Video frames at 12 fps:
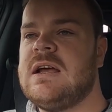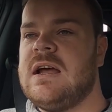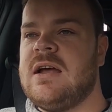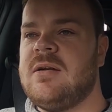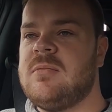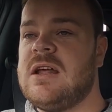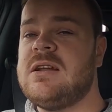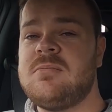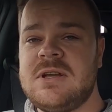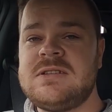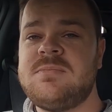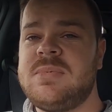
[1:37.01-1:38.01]
and it
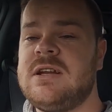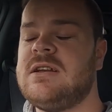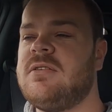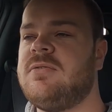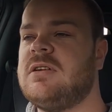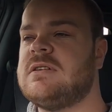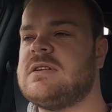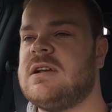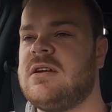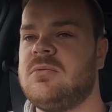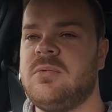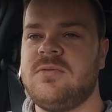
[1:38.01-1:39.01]
makes a big difference.
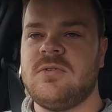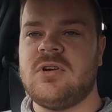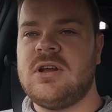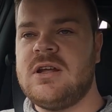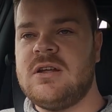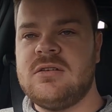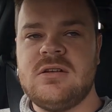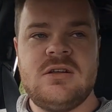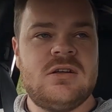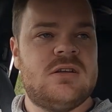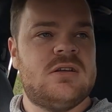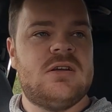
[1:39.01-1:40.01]
We've got a
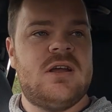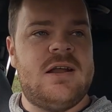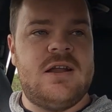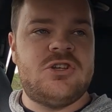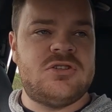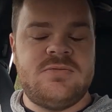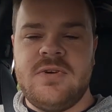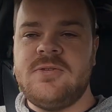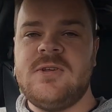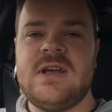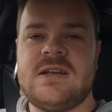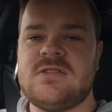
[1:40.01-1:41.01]
Legend
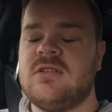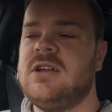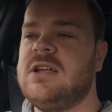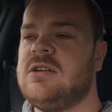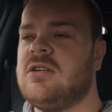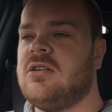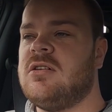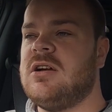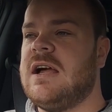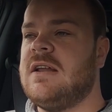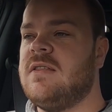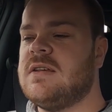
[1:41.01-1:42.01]
50 as our lead car,
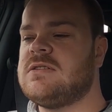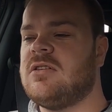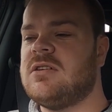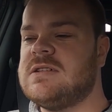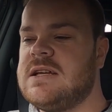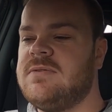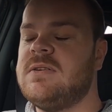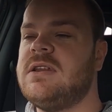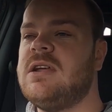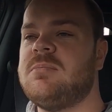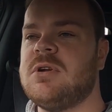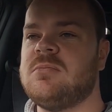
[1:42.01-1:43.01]
and this car is
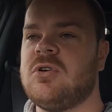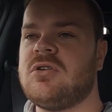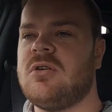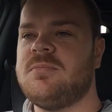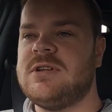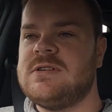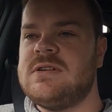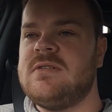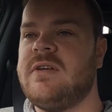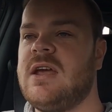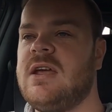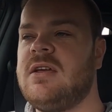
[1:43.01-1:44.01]
definitely a bit more competent.
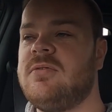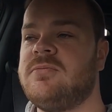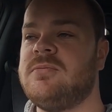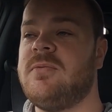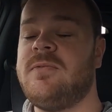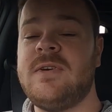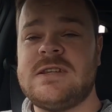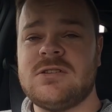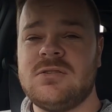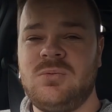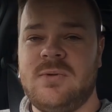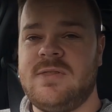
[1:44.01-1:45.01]
They've
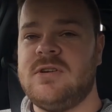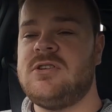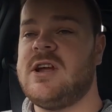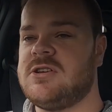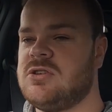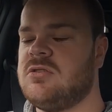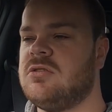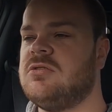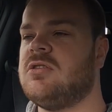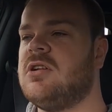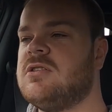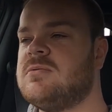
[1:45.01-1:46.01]
fiddled with the traction
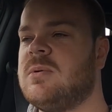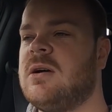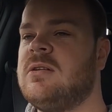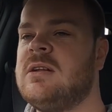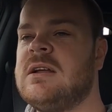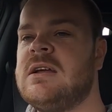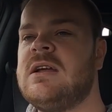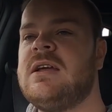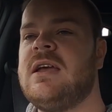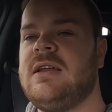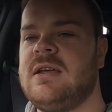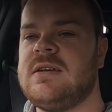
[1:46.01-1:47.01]
control as well.
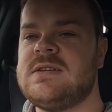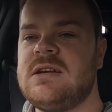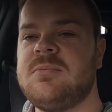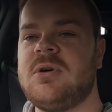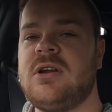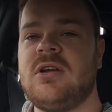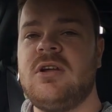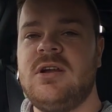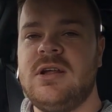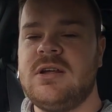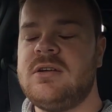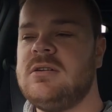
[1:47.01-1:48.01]
It kicks in a bit
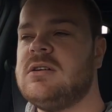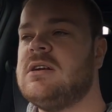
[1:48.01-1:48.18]
earlier,